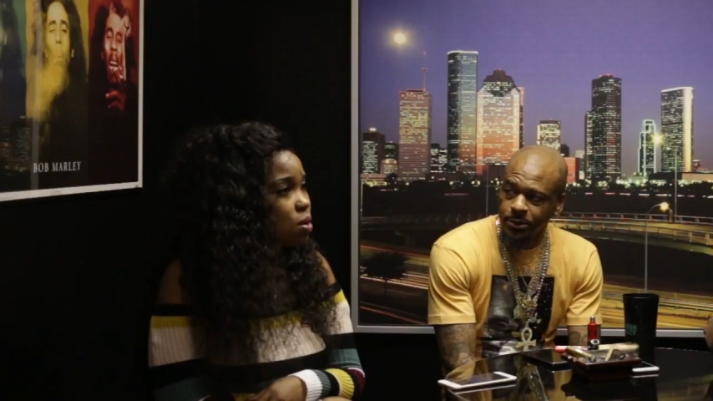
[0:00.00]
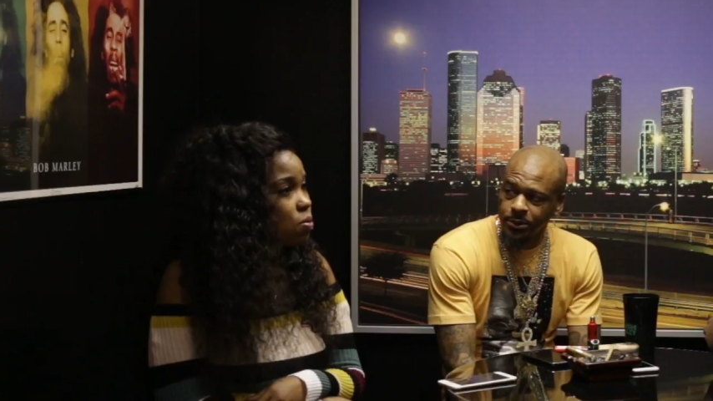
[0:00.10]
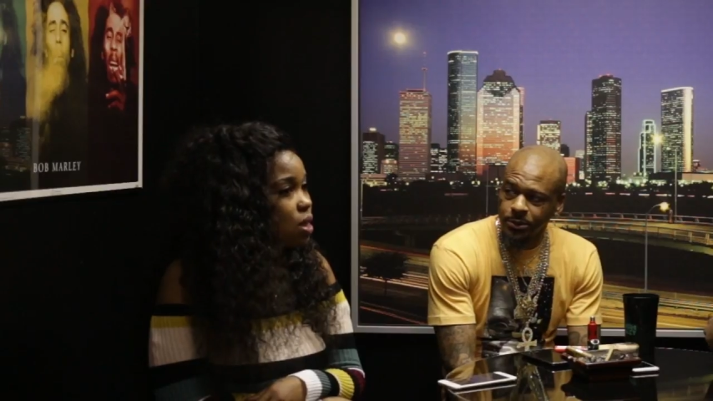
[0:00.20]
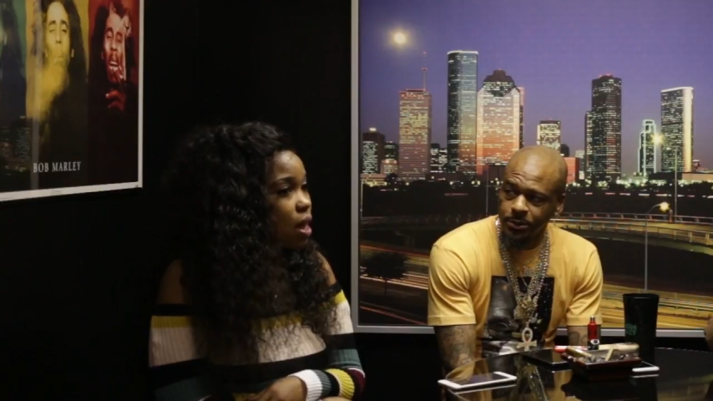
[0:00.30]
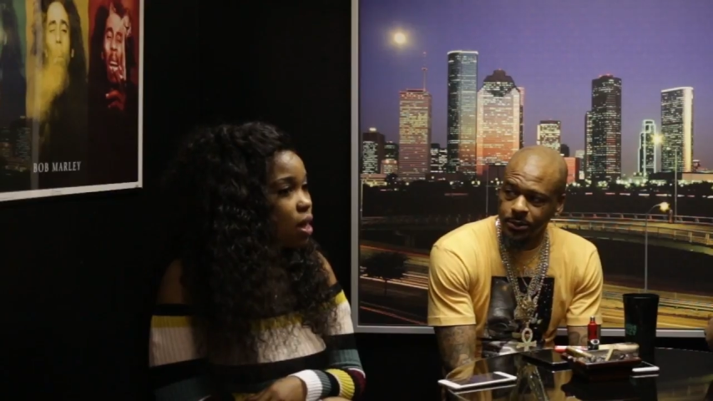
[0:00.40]
Speaker 1: and I
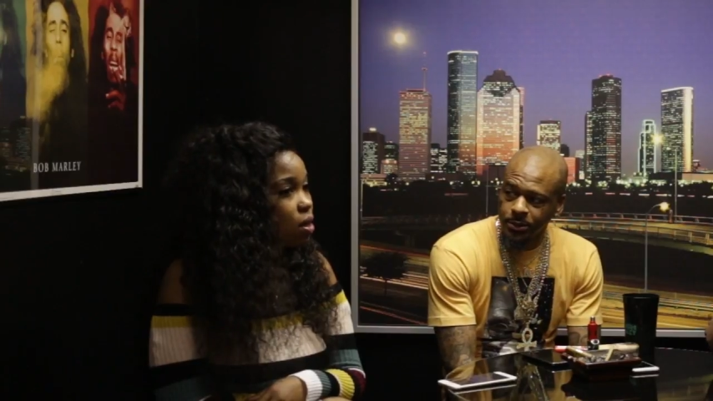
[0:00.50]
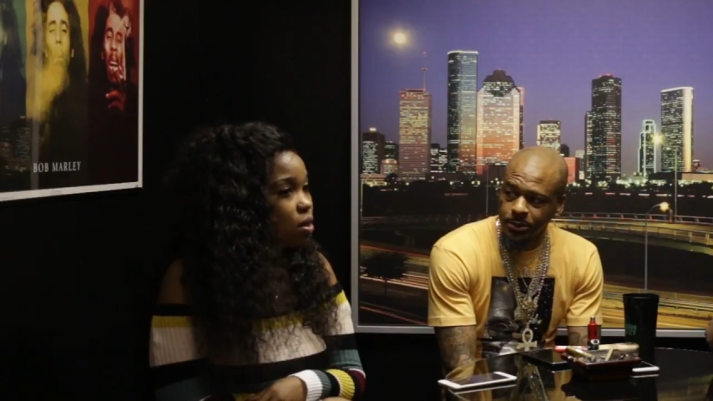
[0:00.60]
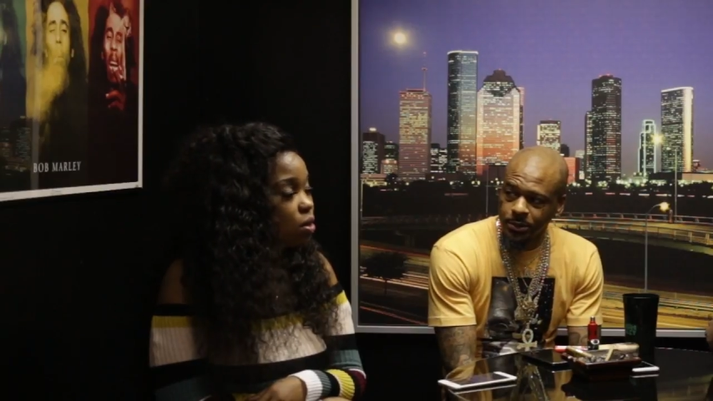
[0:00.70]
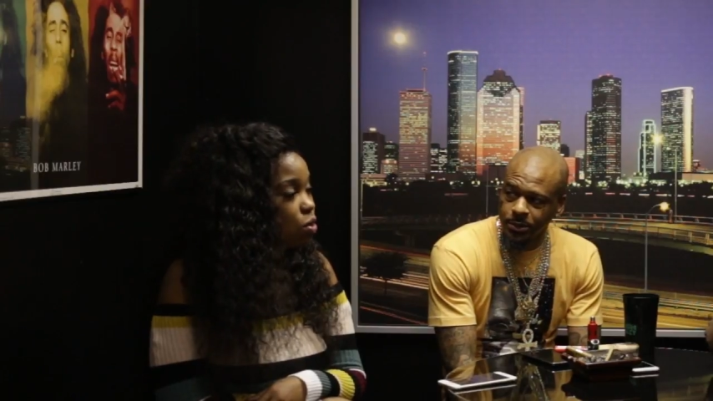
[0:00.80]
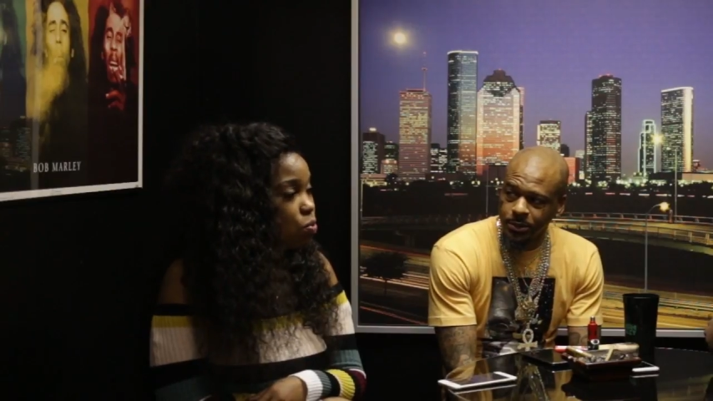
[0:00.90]
was like,
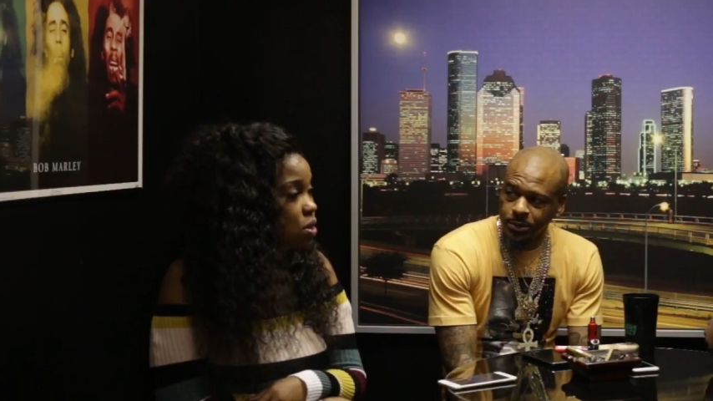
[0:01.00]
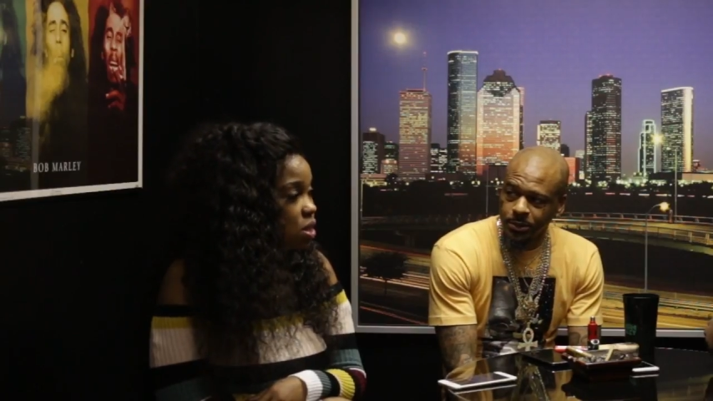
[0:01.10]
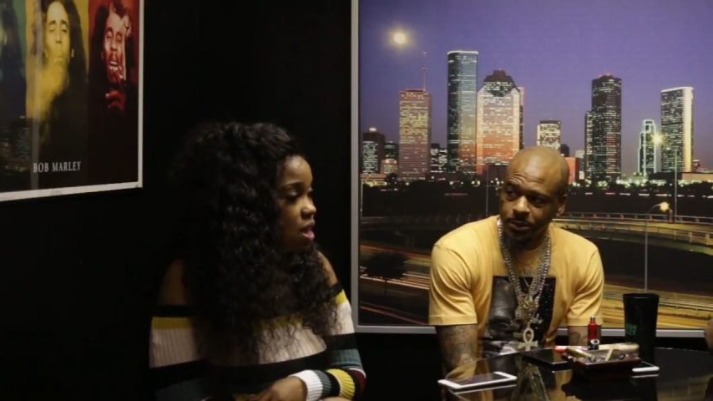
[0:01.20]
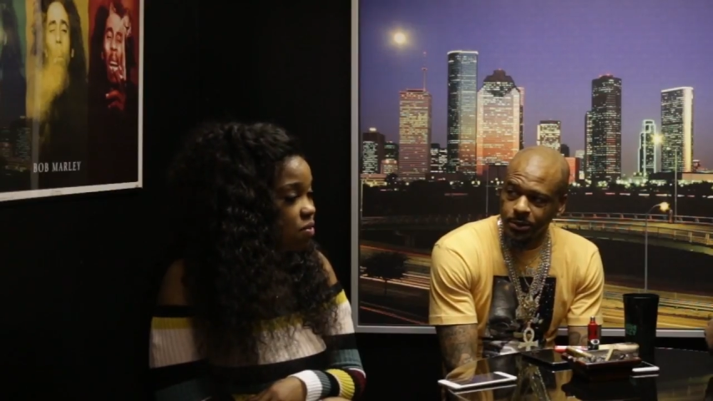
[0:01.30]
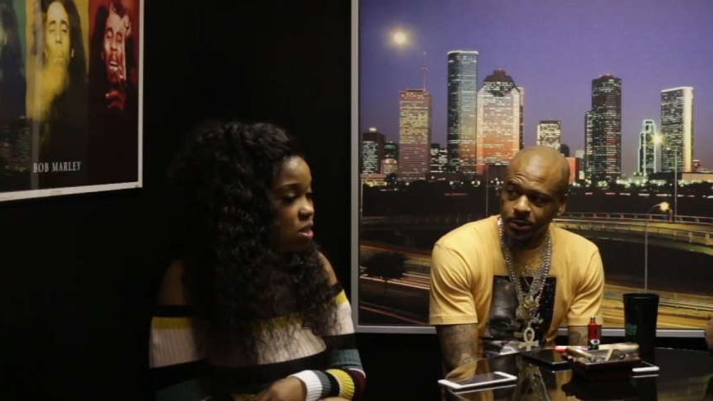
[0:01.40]
"You
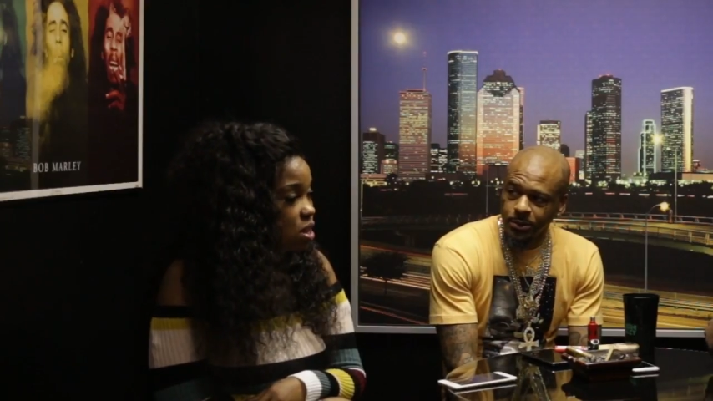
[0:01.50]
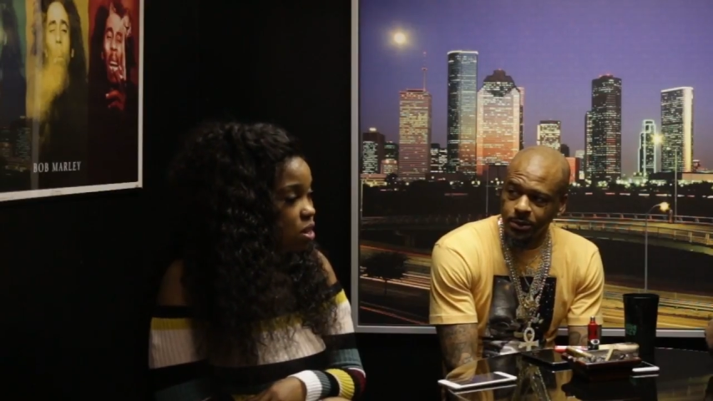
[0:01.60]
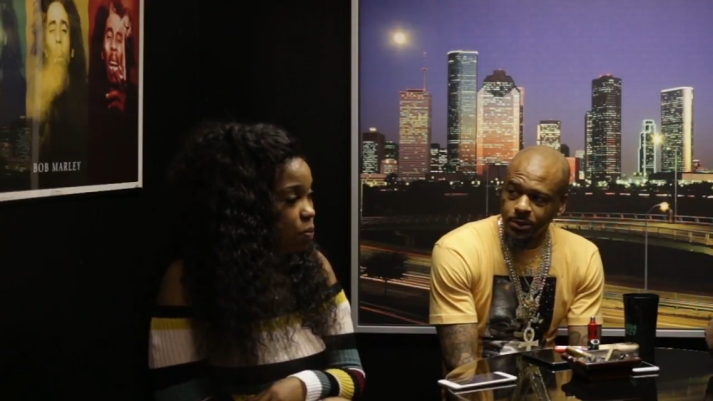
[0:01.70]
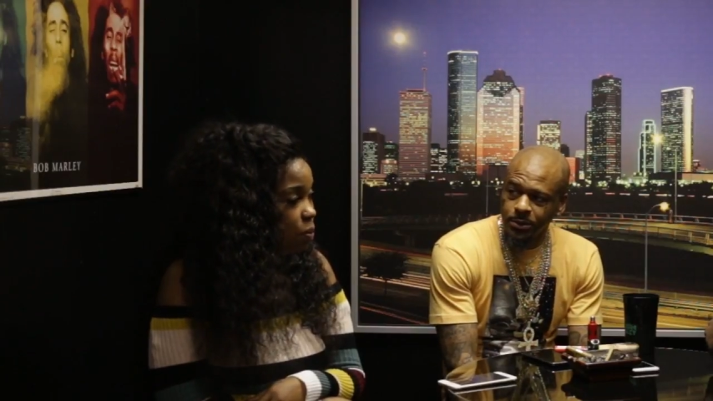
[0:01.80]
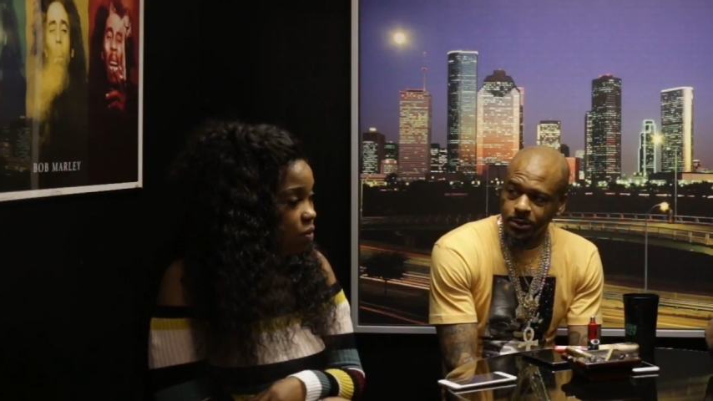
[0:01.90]
must haven't
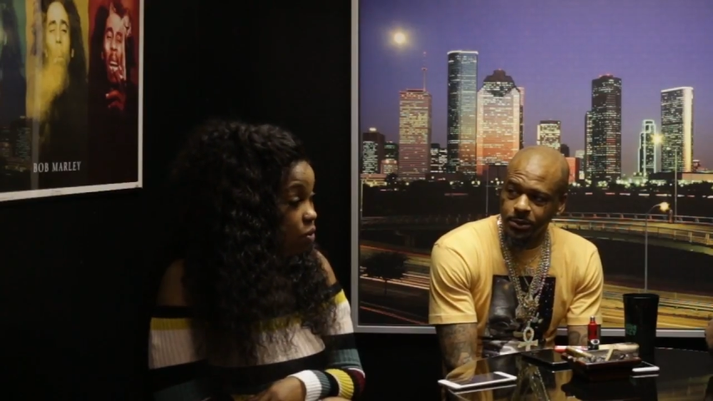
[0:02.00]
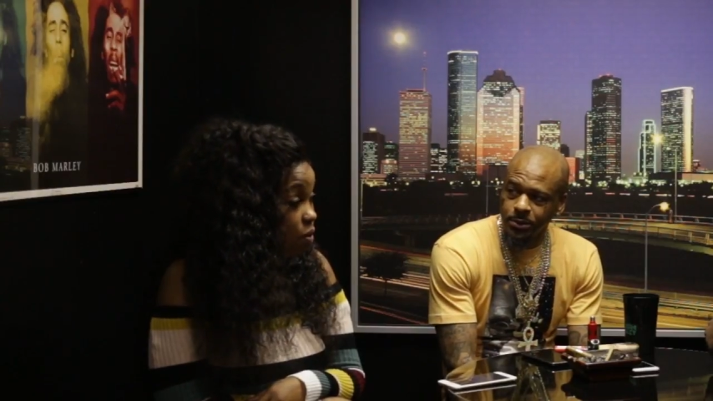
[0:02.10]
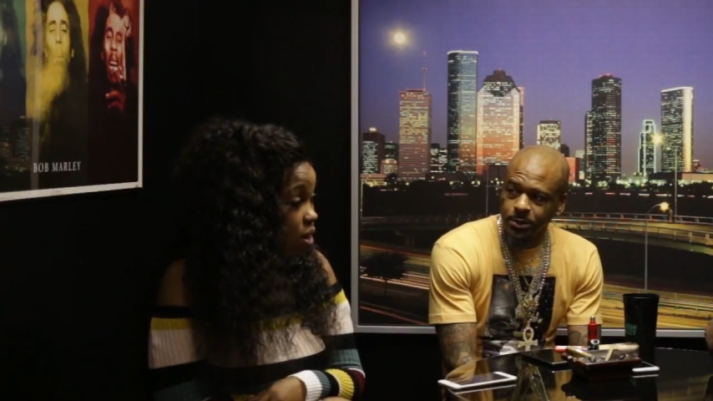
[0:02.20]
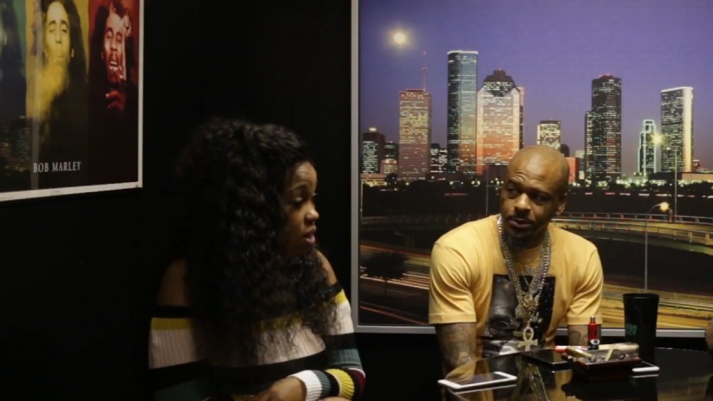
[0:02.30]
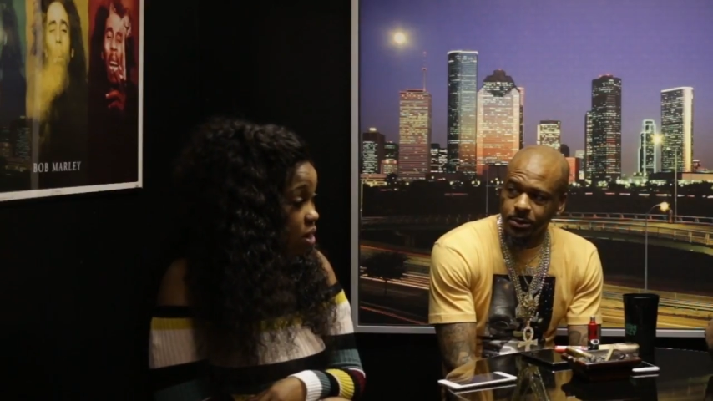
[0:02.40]
seen the preview." I